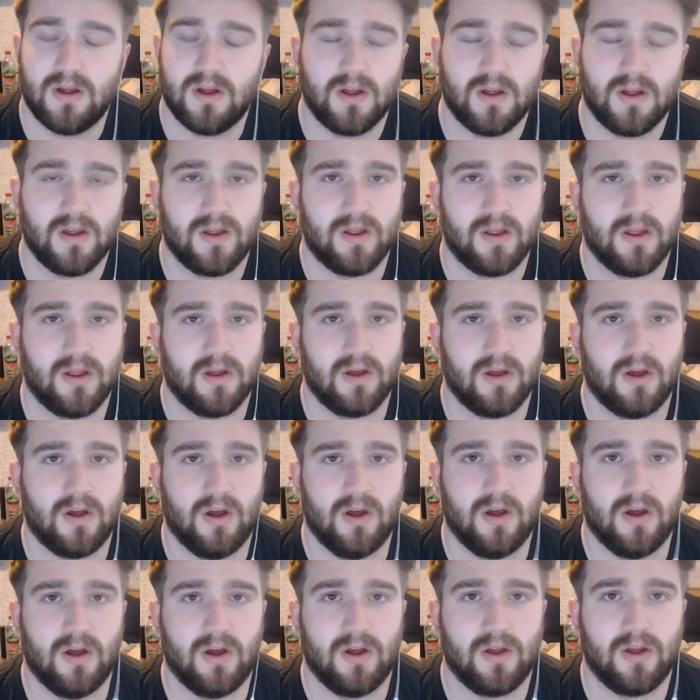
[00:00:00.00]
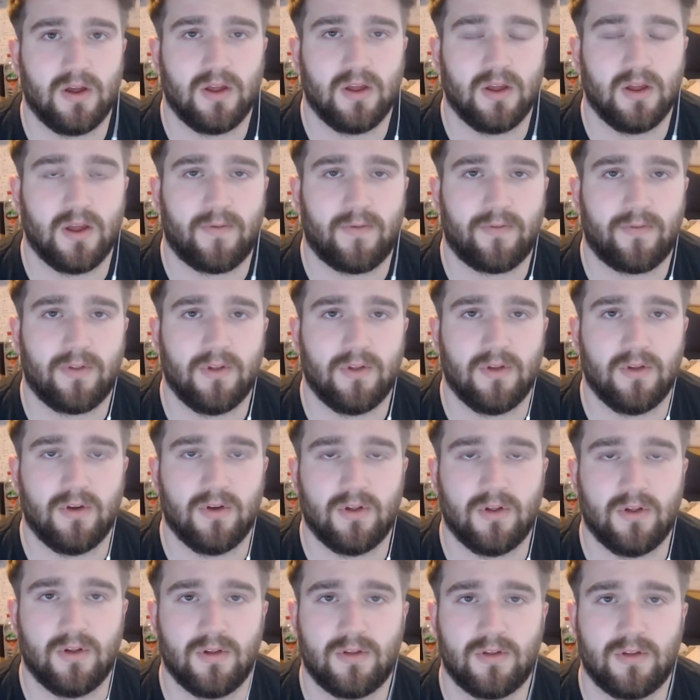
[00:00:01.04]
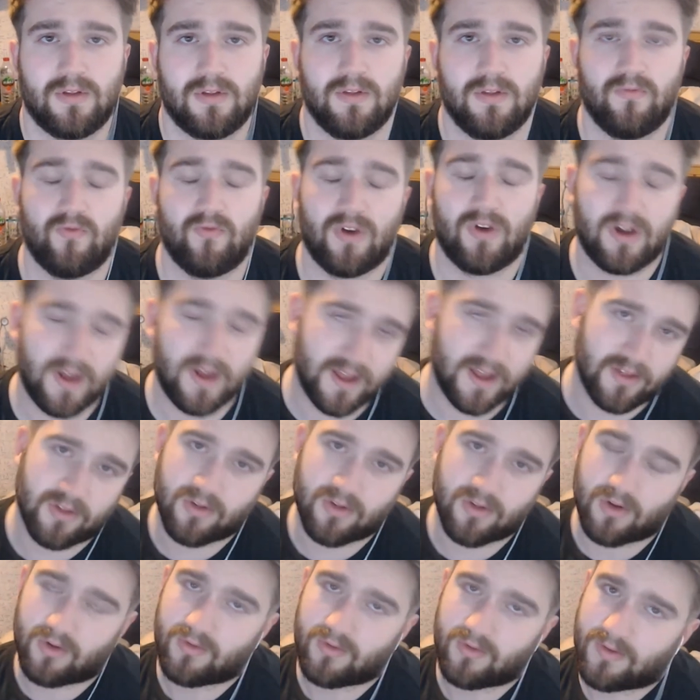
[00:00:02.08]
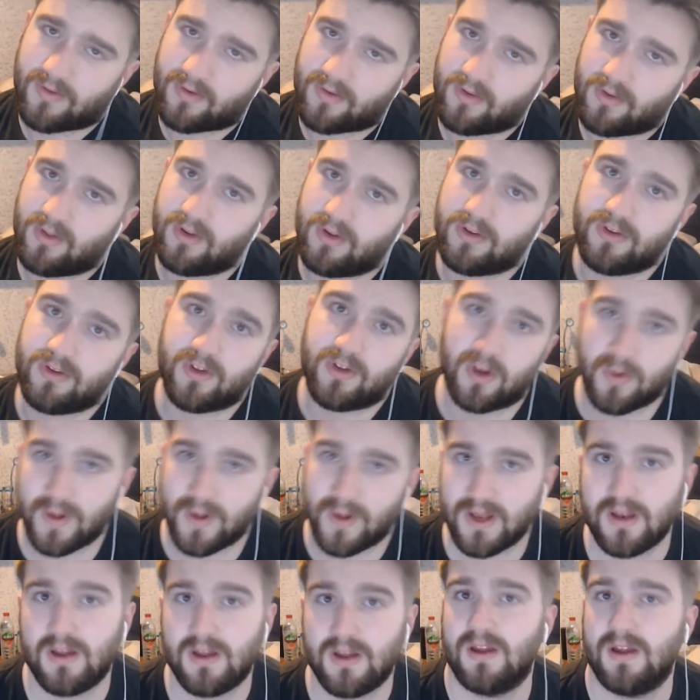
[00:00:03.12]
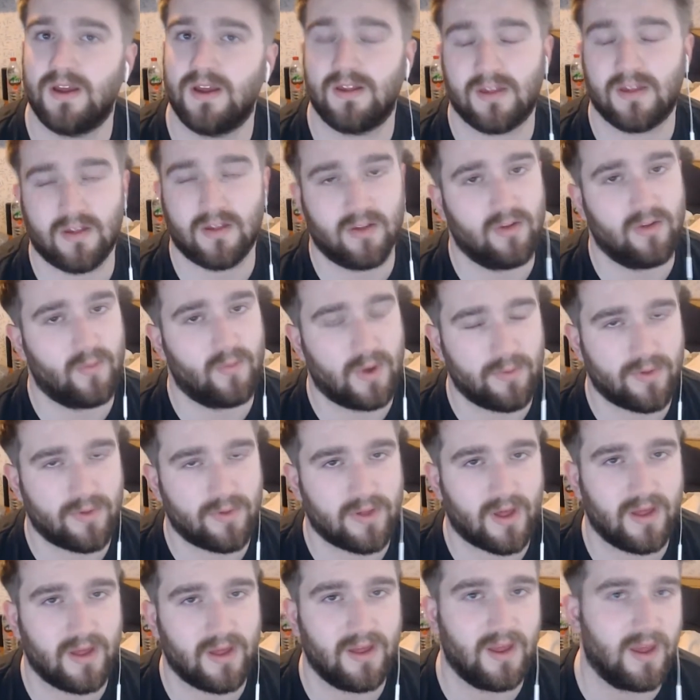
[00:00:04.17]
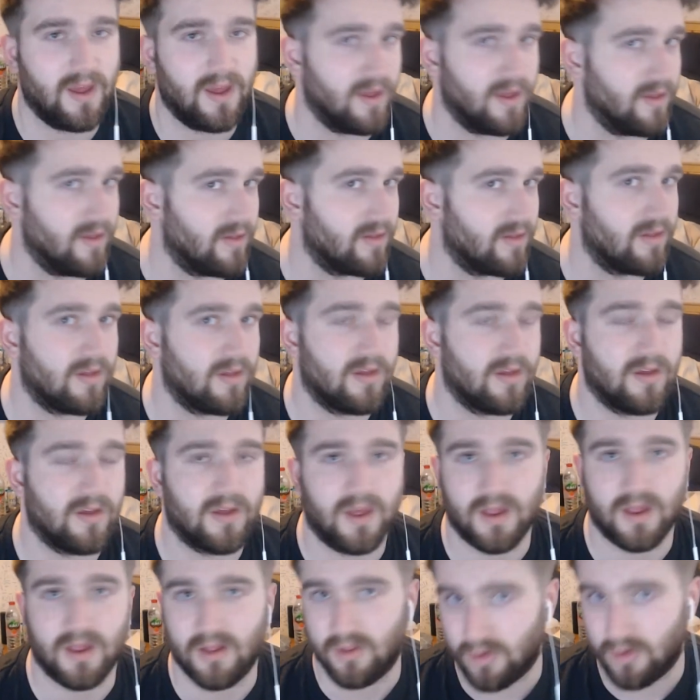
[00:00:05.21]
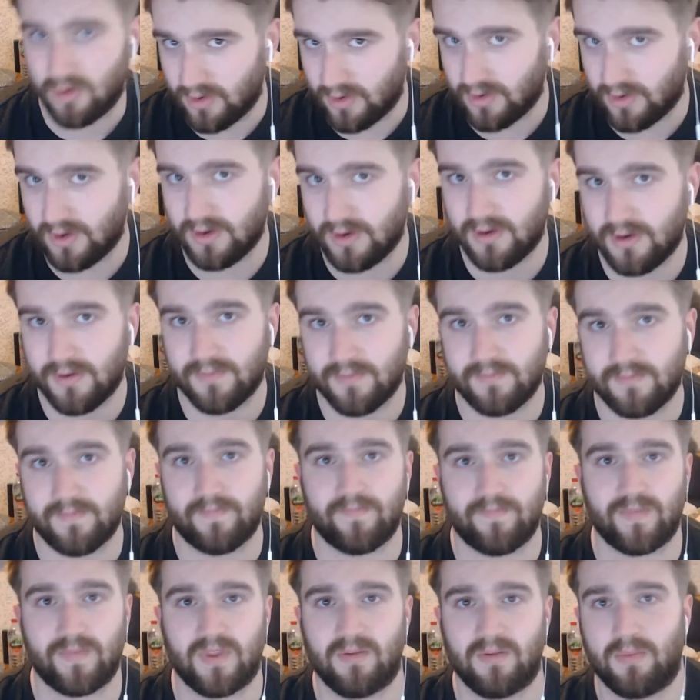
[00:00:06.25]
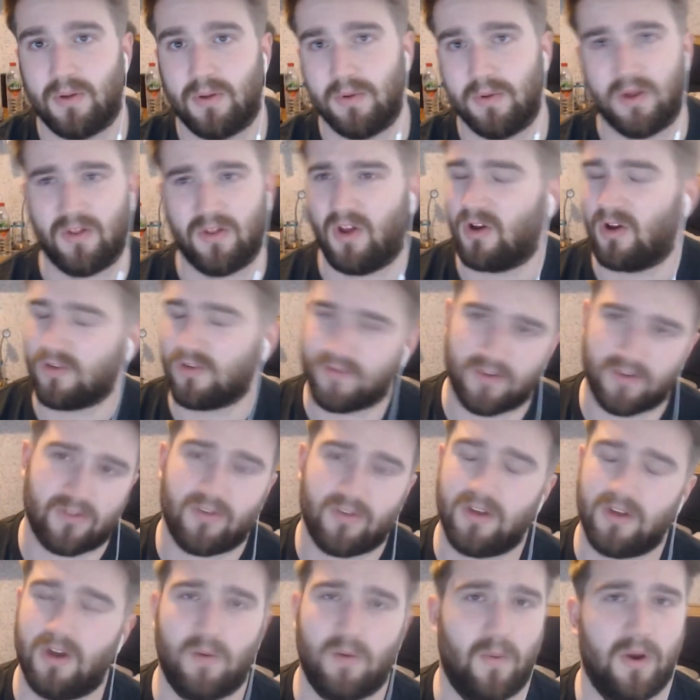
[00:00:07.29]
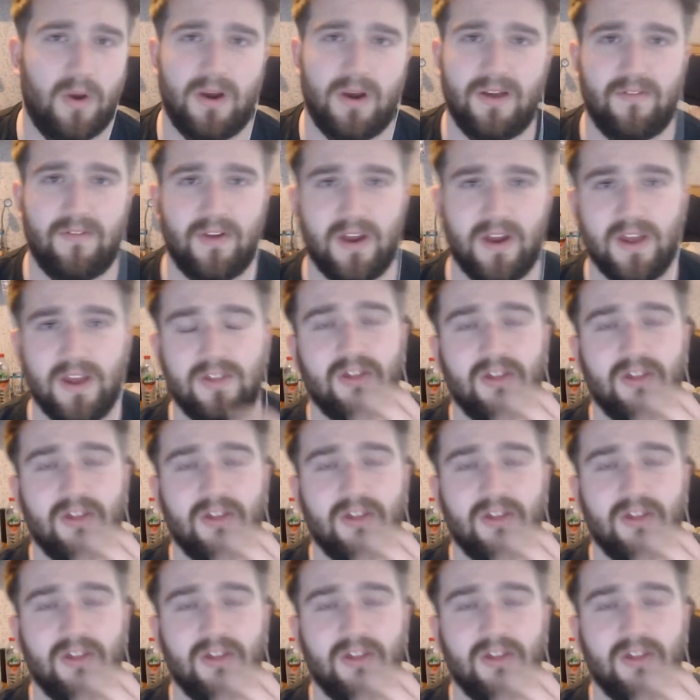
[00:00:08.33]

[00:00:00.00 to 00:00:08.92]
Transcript: Uh, you have to, the only in store raffle they're doing, it says on the website, is in London, probably on Oxford Street or wherever it is.